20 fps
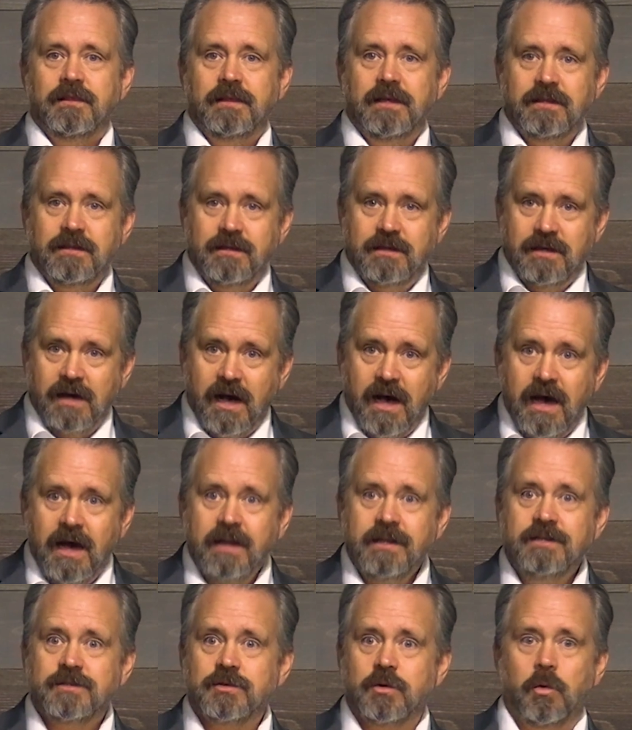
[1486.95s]
that
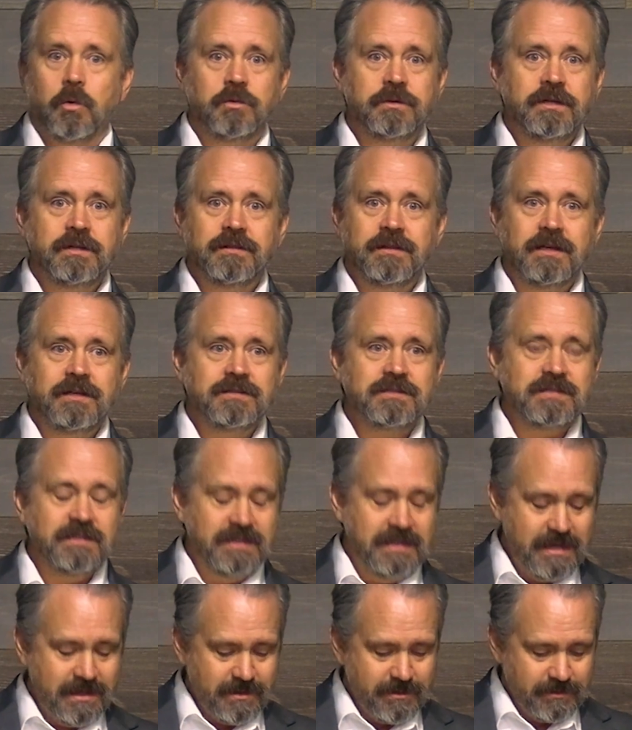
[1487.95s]
God is holding things
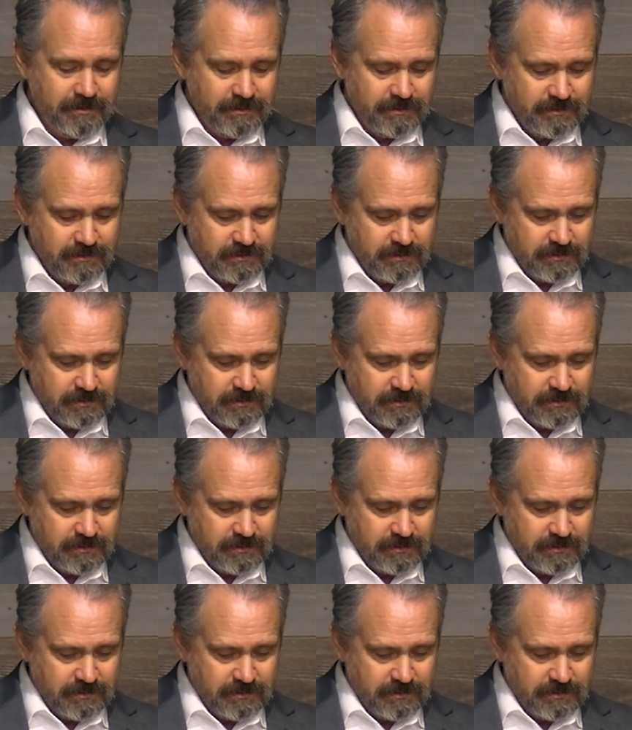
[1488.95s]
together.